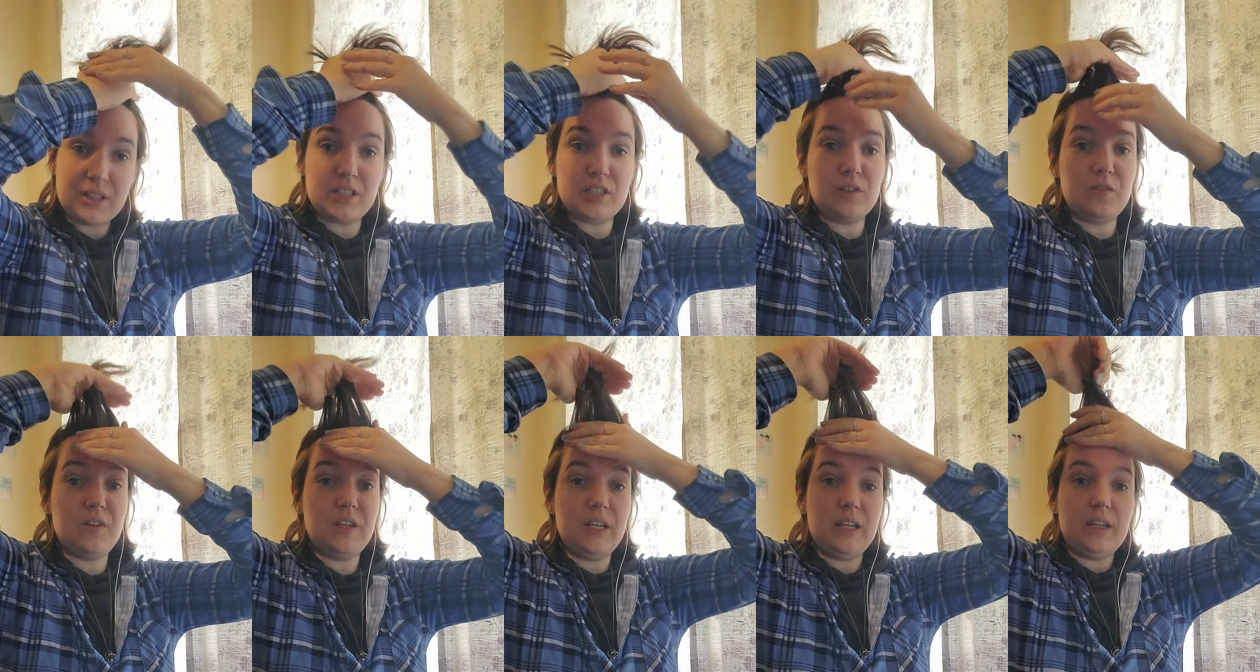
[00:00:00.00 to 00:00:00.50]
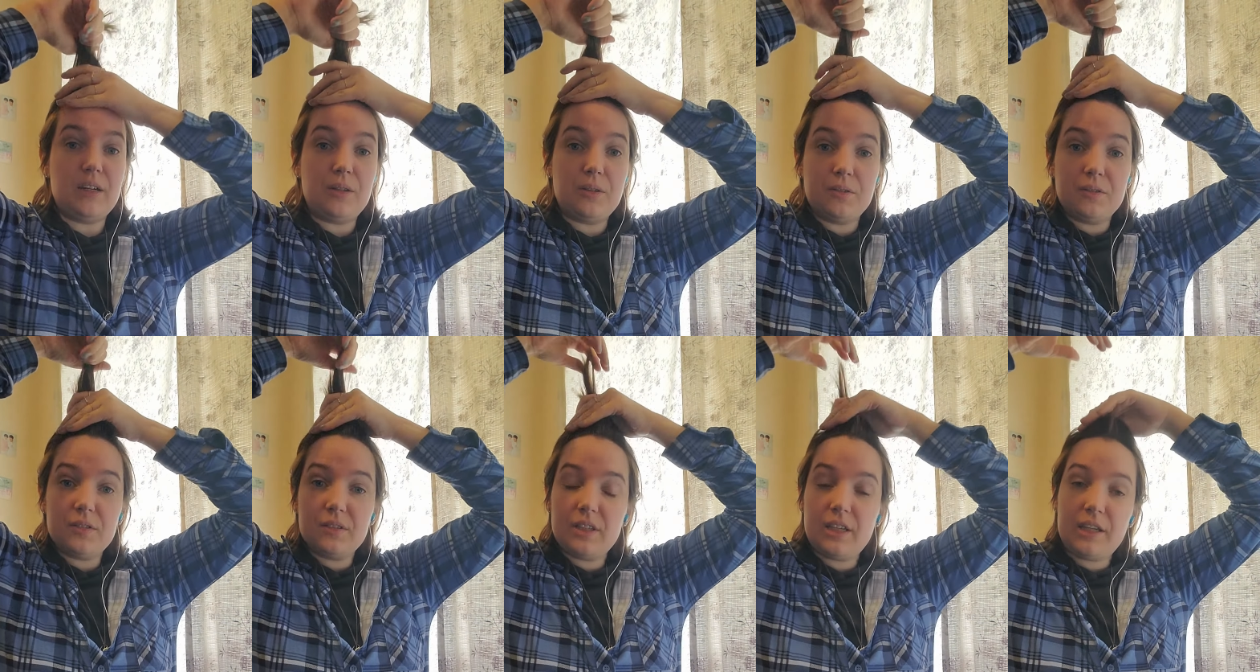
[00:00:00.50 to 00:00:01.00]
this video.
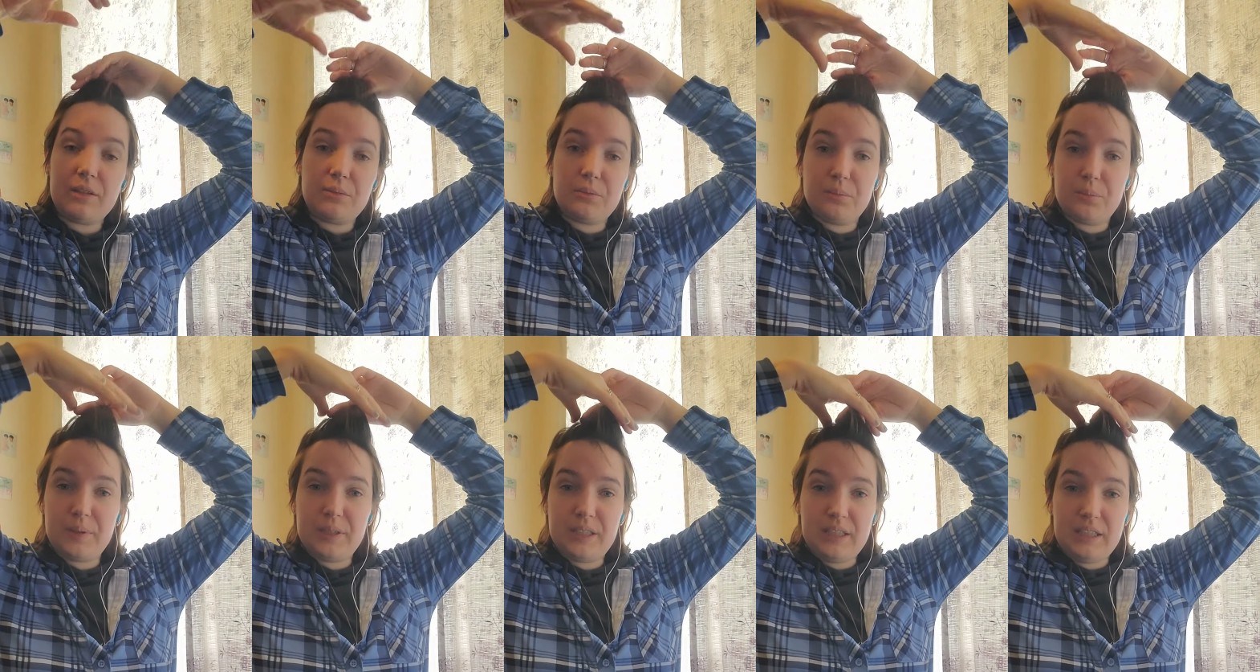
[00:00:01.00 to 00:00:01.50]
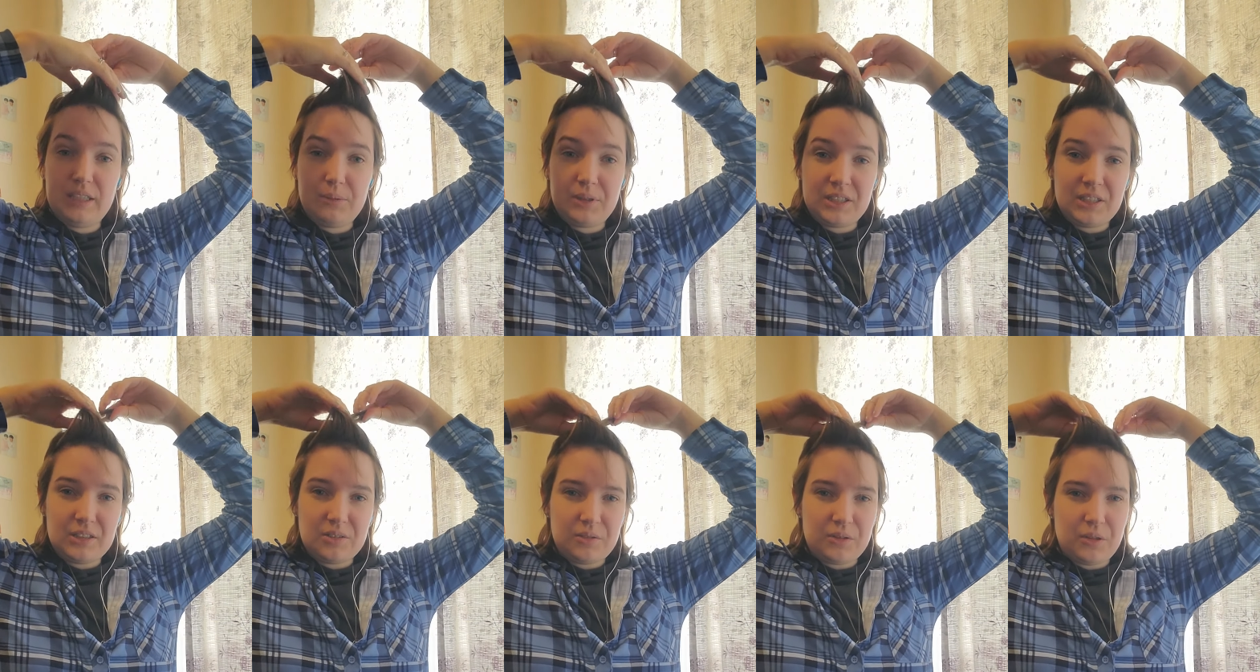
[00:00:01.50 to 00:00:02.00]
I really
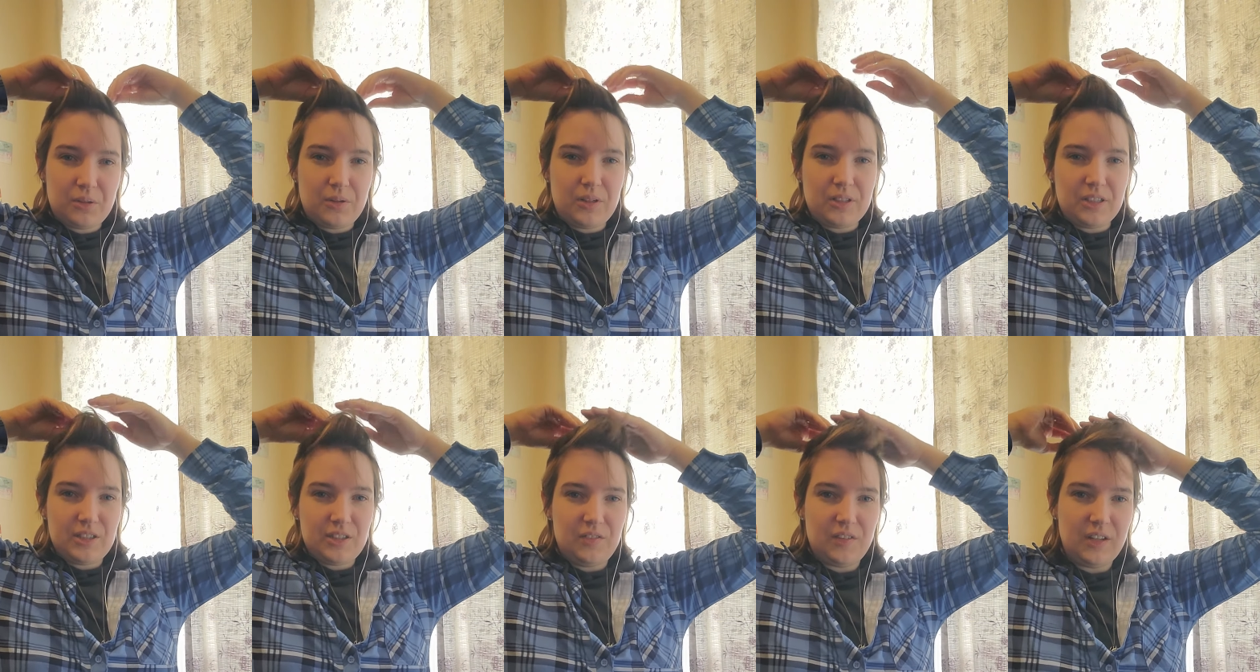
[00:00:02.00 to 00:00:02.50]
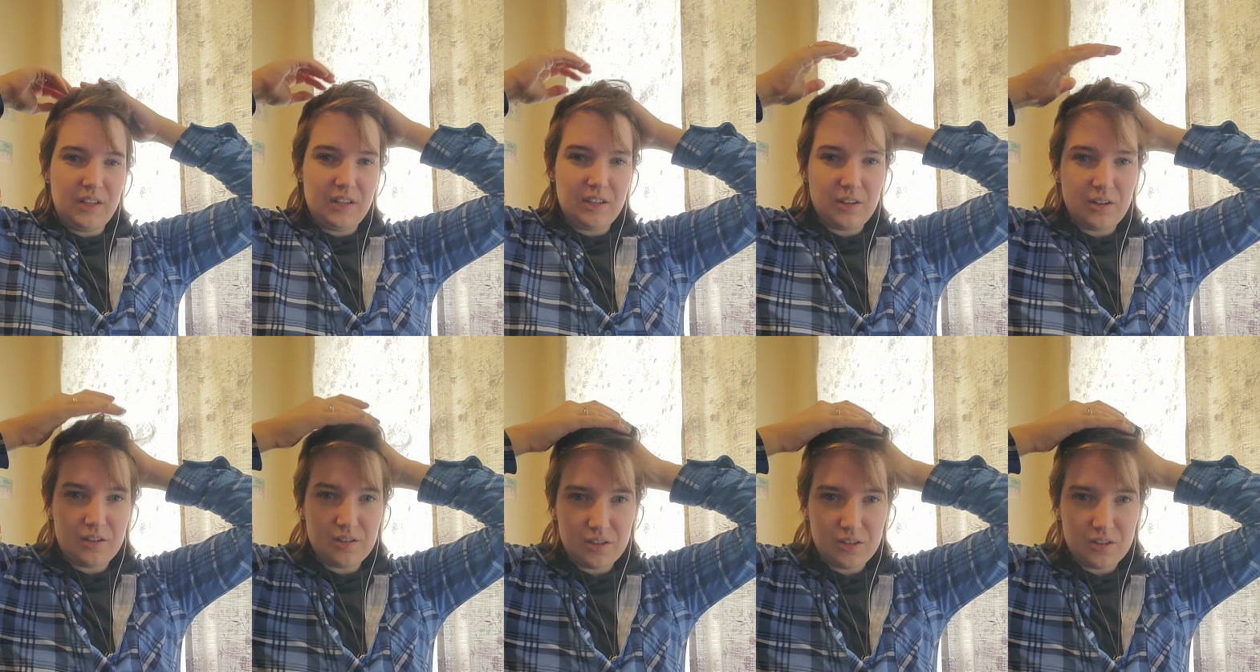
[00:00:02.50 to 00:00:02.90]
want to record this video,